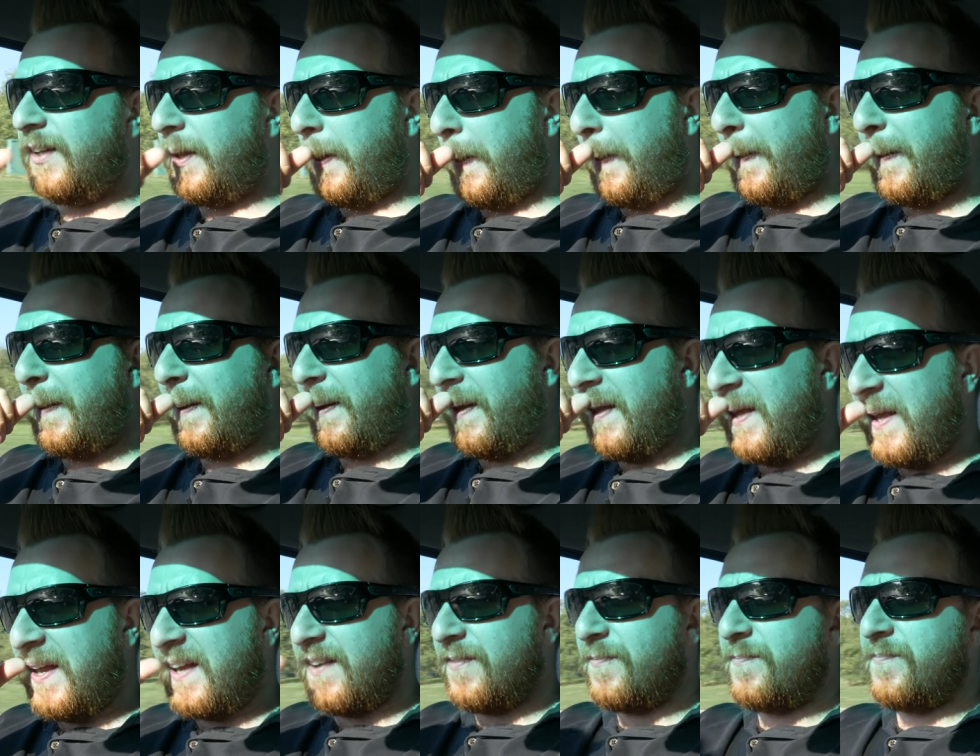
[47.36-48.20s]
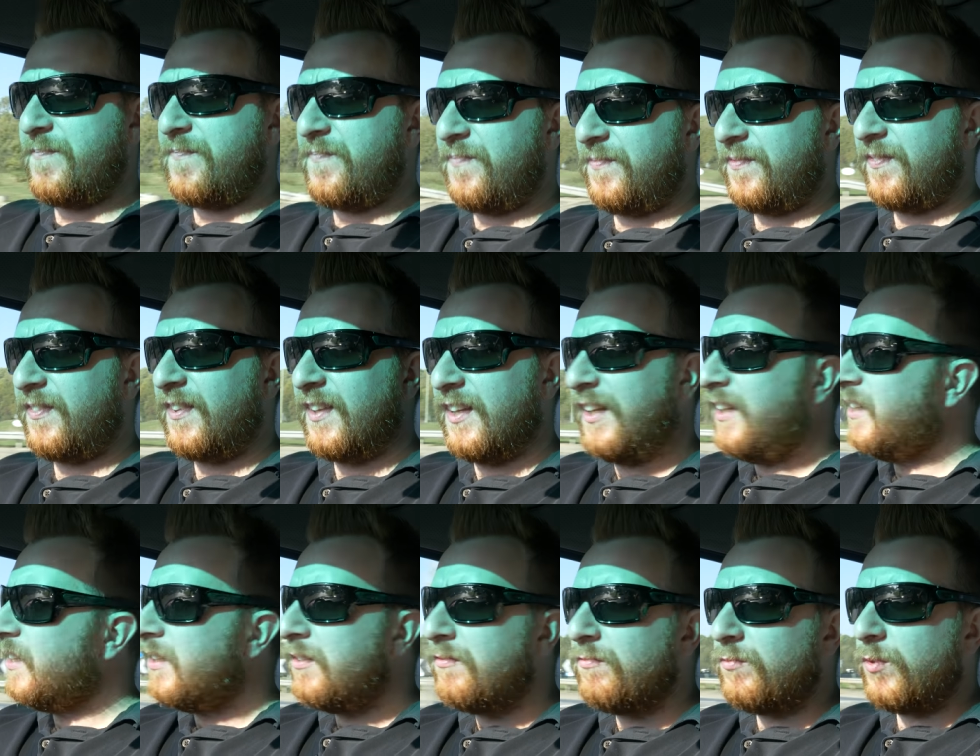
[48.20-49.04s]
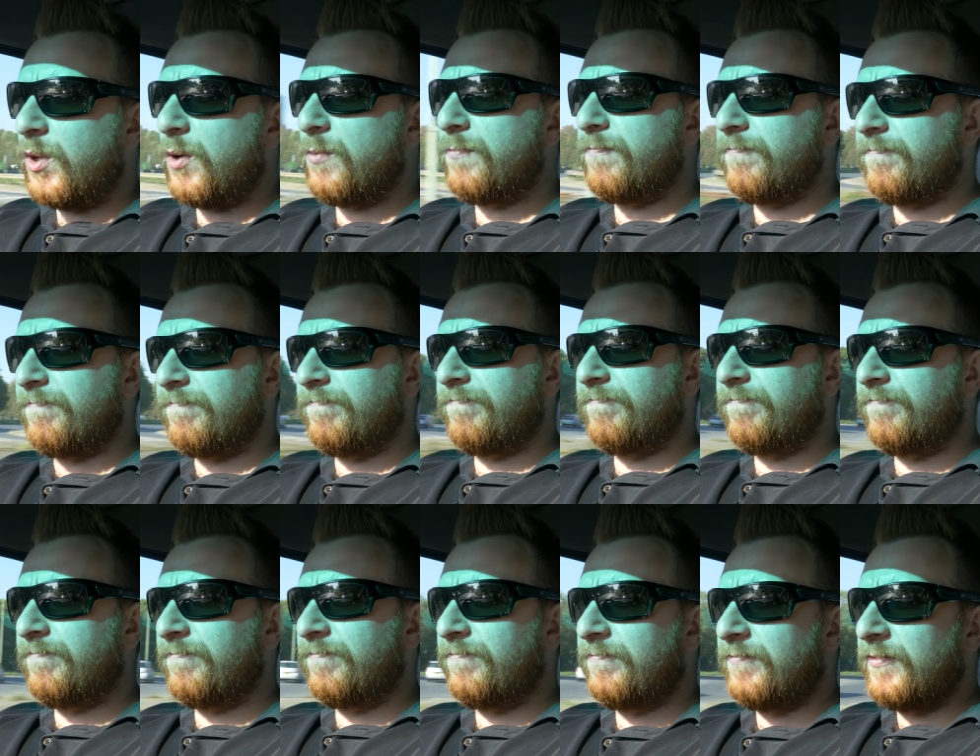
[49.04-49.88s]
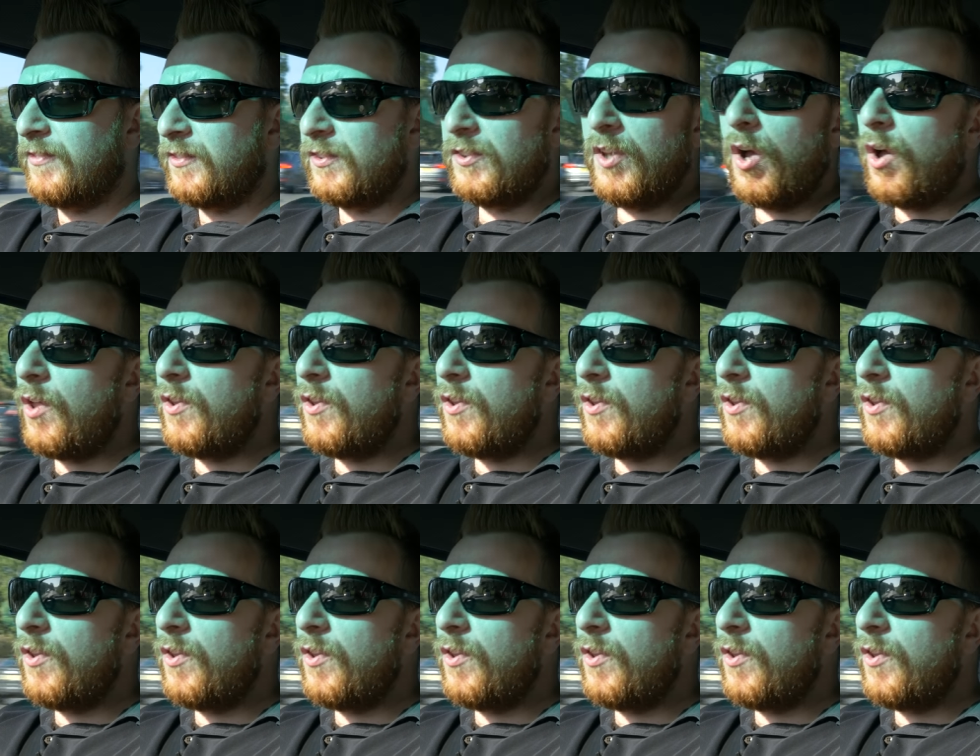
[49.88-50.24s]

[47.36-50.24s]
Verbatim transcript: Yeah, yeah, you're not even passengered in anything.